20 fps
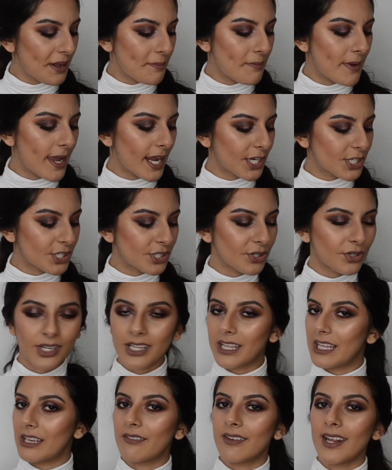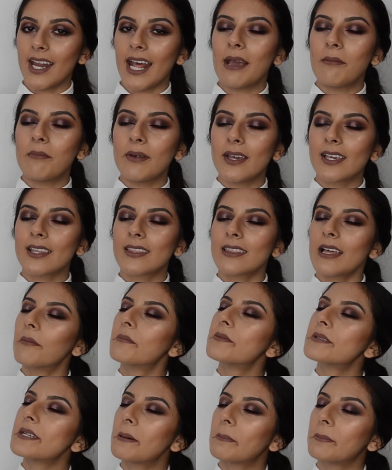Make sure to give it a big
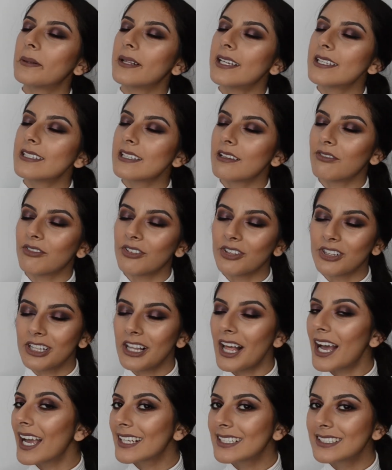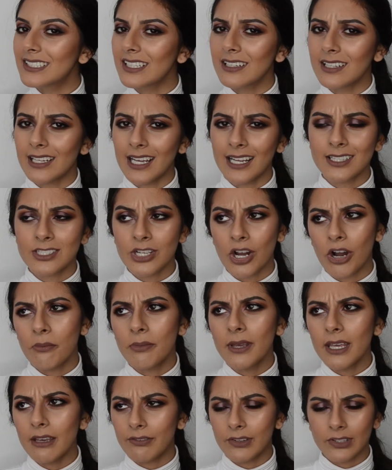thumbs up please if you liked it and tell
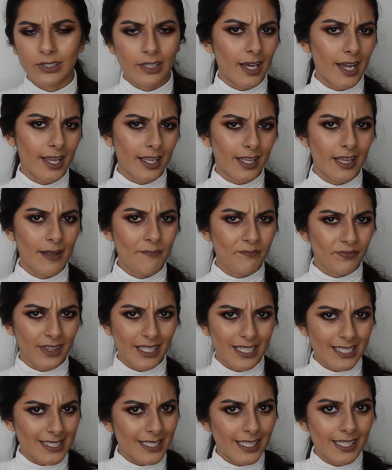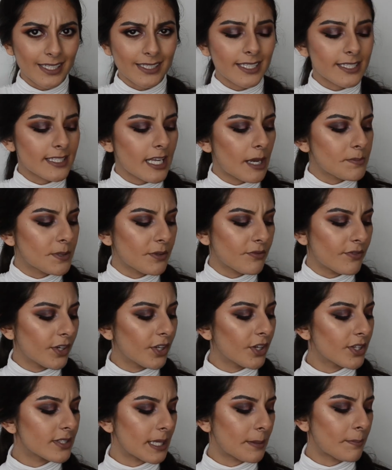me if you like seeing these types of
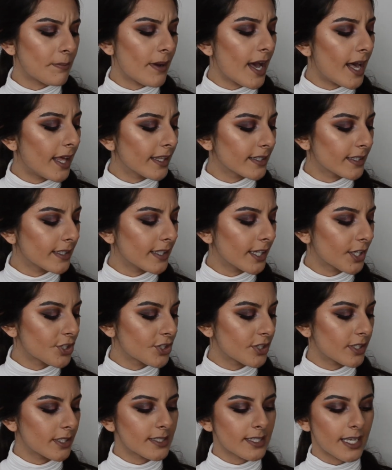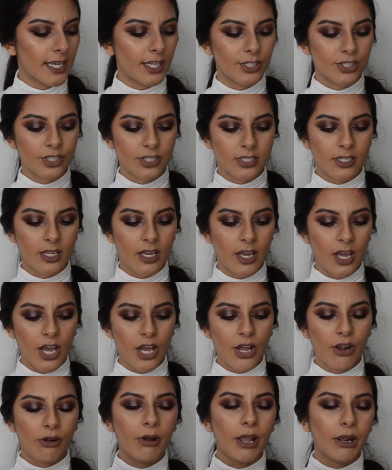videos like palette collections and just
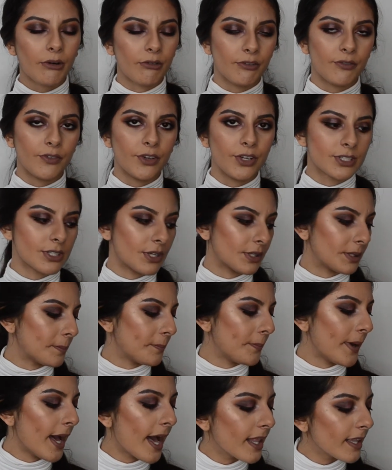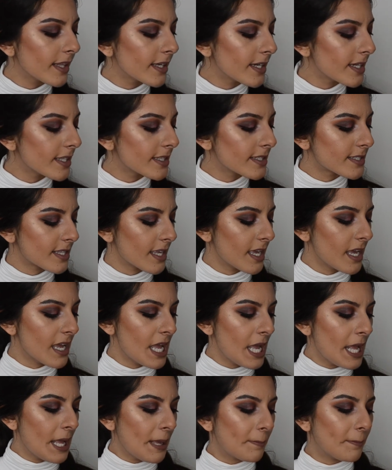quick reviews on the palettes.
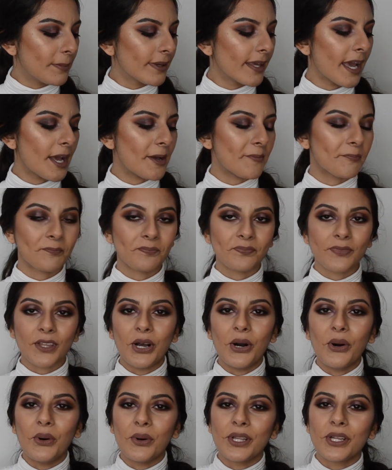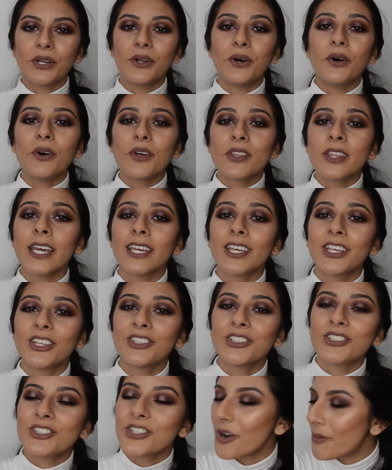But yeah, all in all, thank
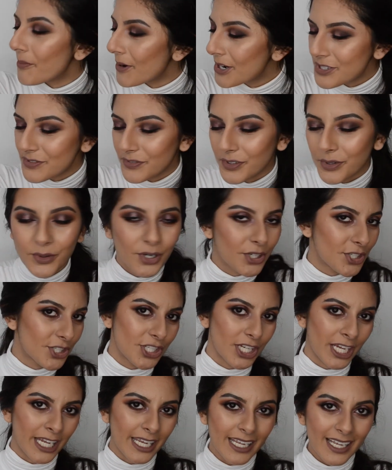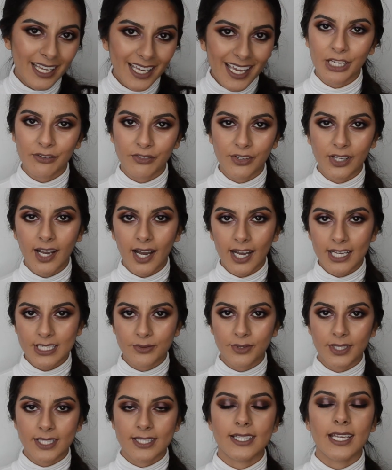you so much for watching. If you guys
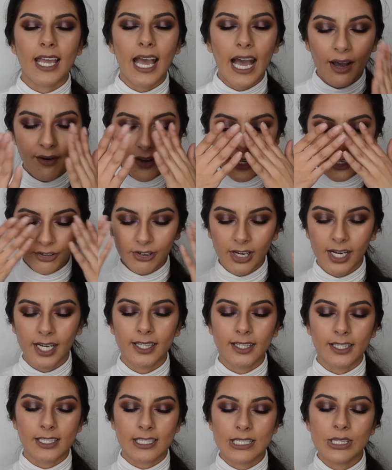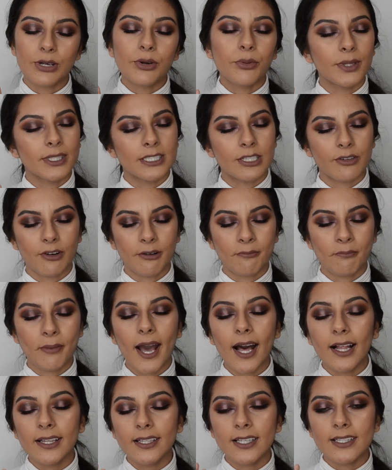want to see how I created this look with different
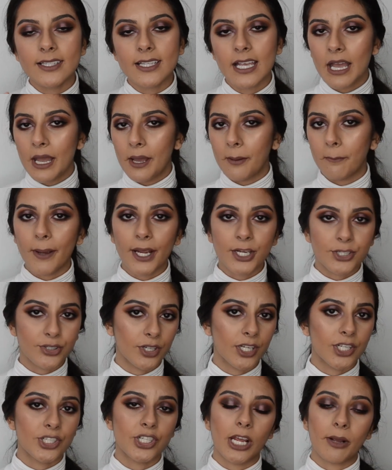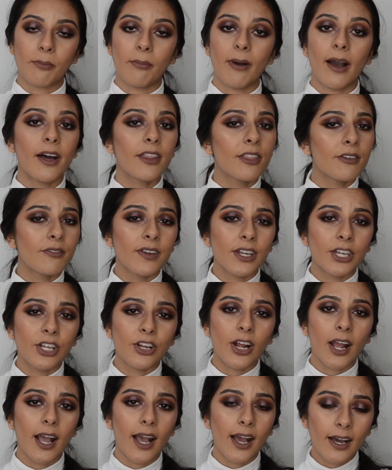palettes, make sure to check my other video
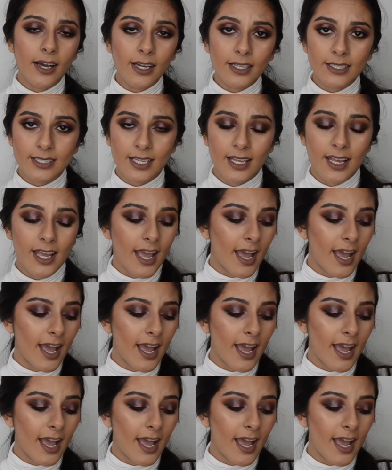out.